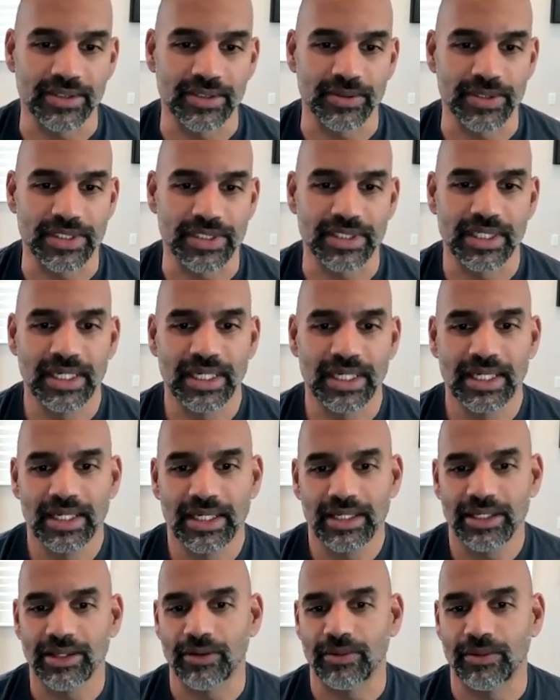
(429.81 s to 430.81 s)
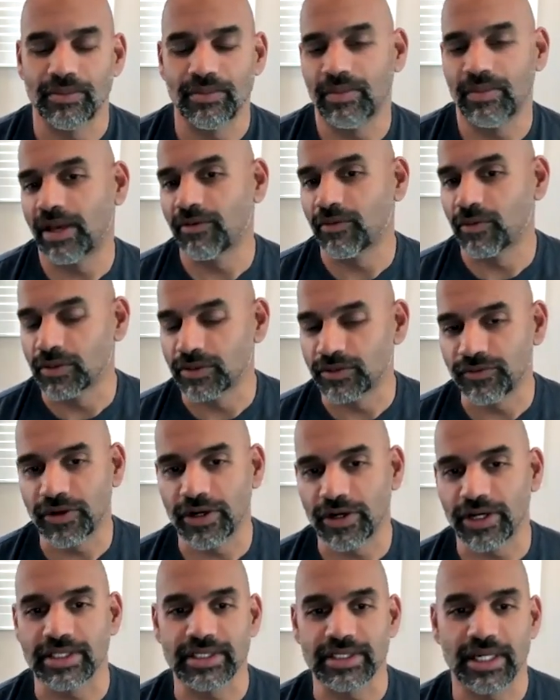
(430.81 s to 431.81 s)
So it's you know, everyone's
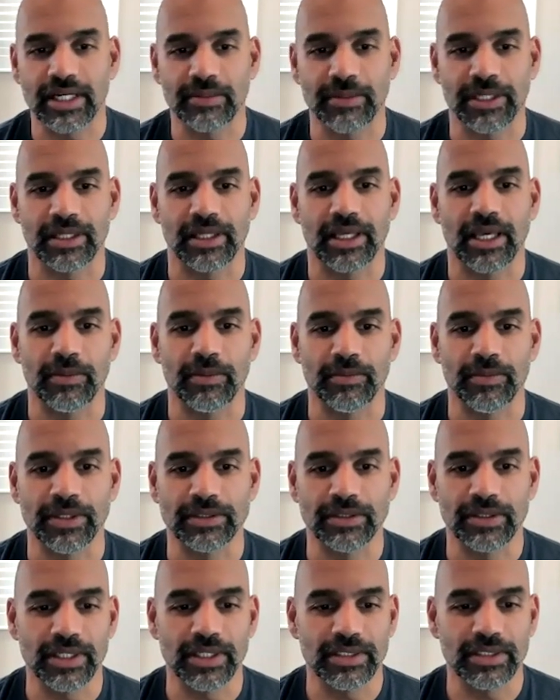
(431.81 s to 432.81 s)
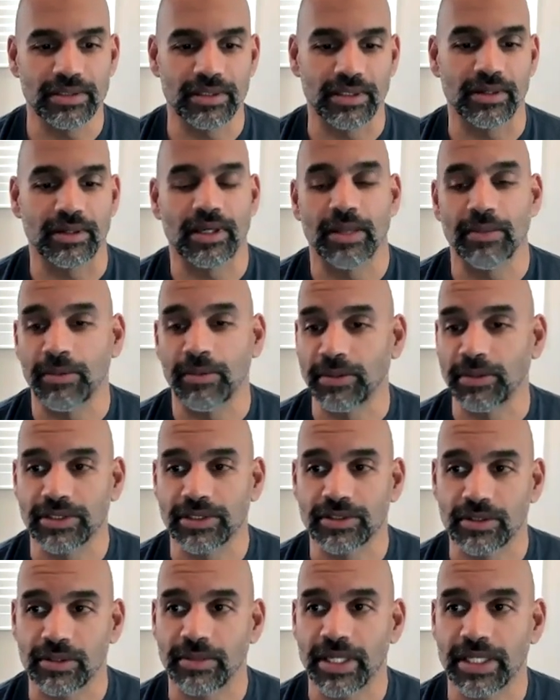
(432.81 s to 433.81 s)
very excited about the capabilities, and their
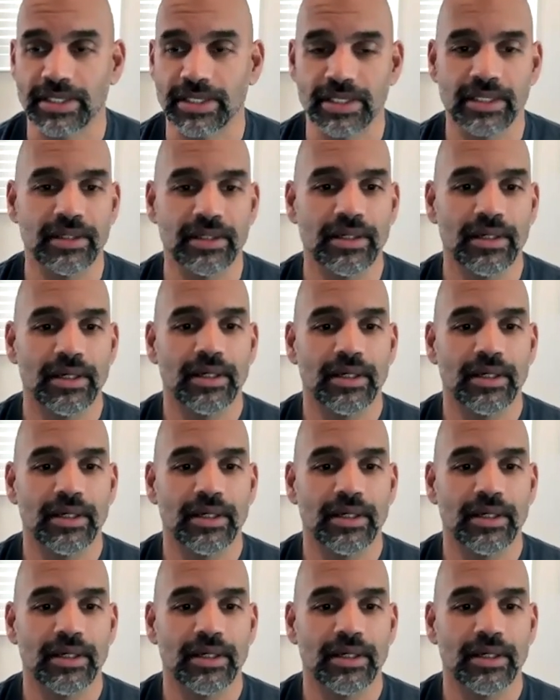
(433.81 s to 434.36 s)
capabilities are amazing.